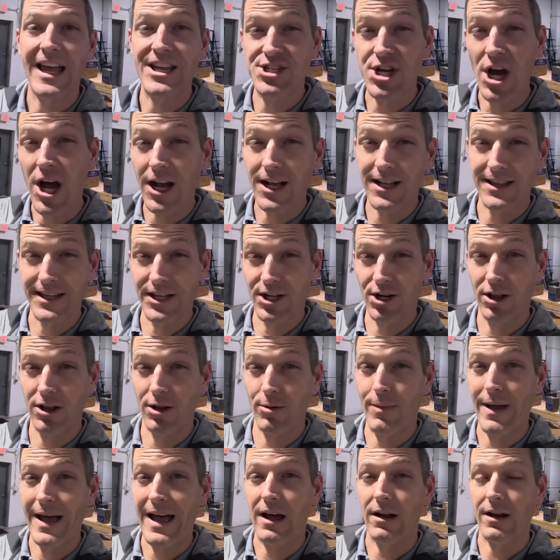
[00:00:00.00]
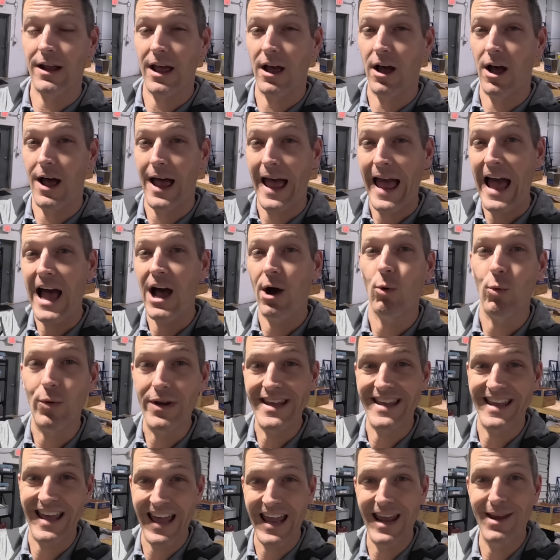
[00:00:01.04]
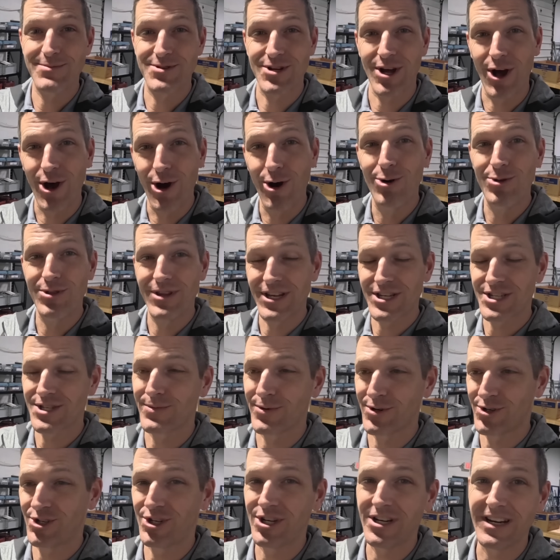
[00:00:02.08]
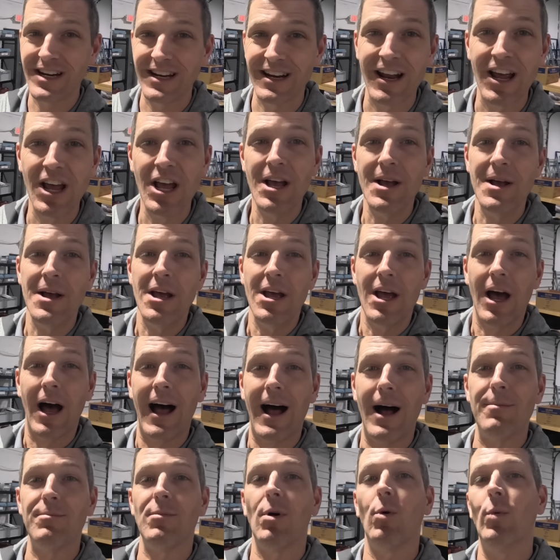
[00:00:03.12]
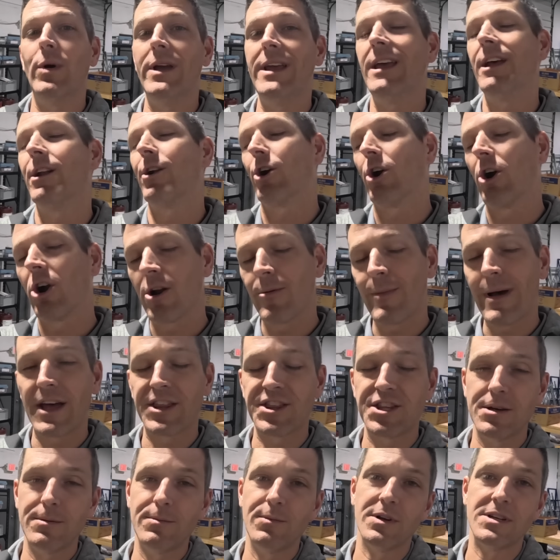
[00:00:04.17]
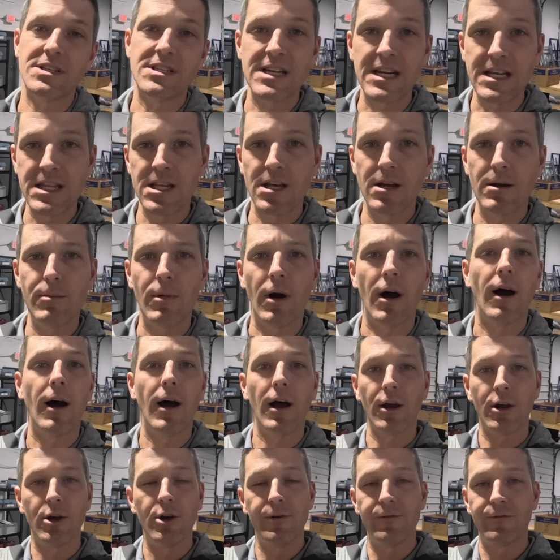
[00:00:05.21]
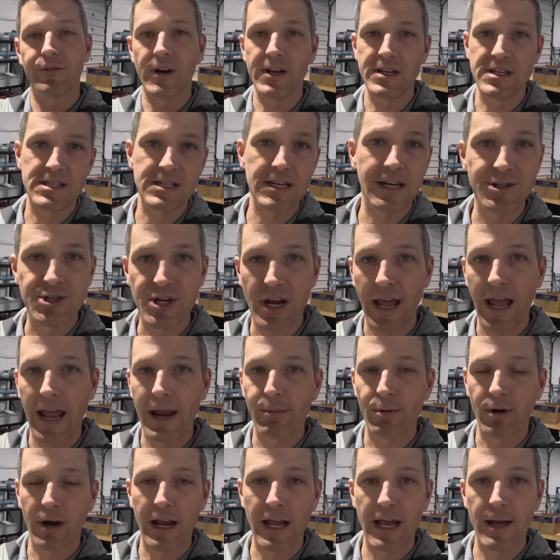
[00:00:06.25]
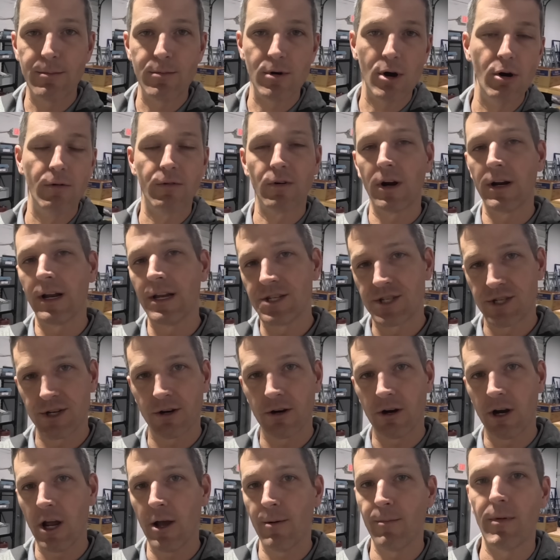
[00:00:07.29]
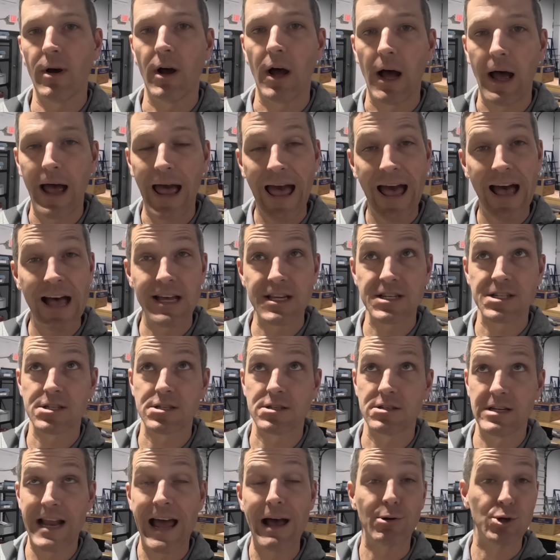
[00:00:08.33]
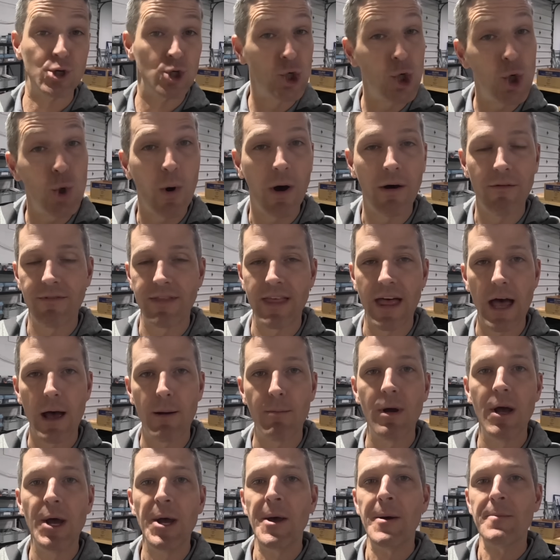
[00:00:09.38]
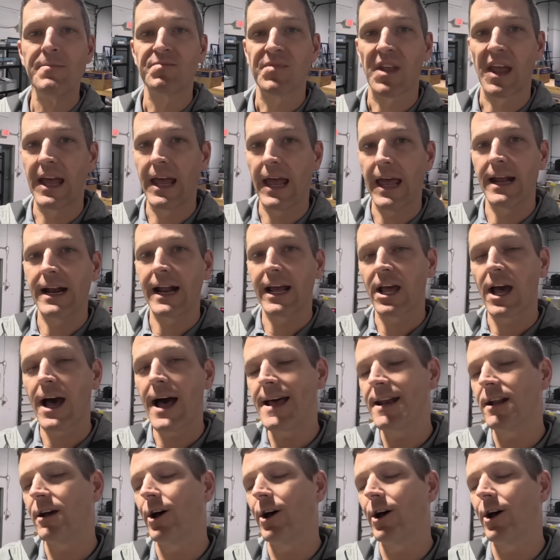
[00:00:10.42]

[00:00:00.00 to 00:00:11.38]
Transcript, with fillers: and talk a little about uh, how we came to own this machine. Um, we had heard about them, had seen them. Uh, good friend CJ Abraham over on Instagram uh, has now two of them, and, and I kind